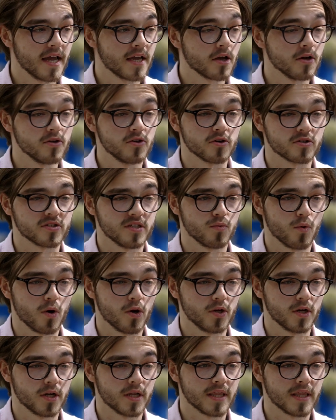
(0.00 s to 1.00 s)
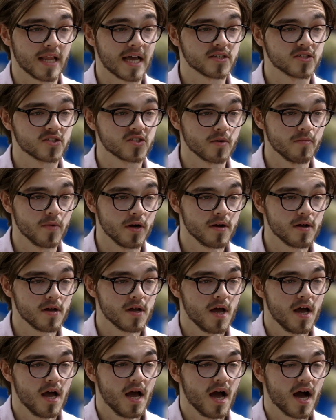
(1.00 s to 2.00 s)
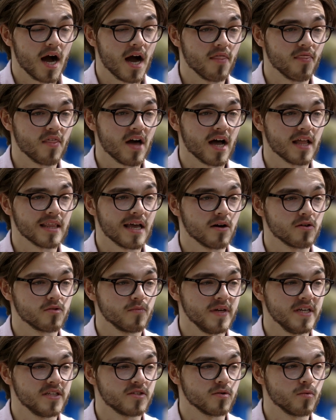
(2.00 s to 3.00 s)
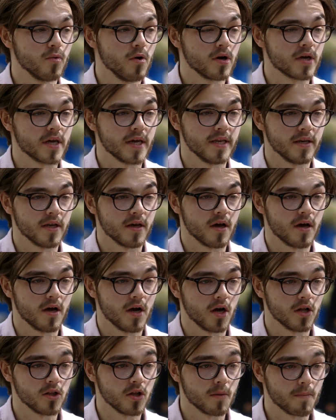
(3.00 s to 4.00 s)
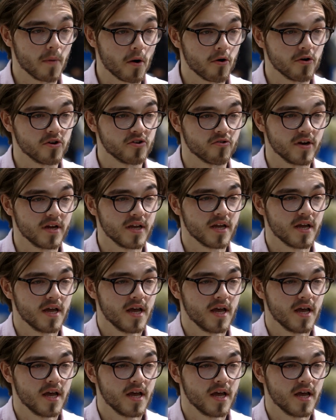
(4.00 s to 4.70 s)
conducted one last summer, and that allowed me to work in a laboratory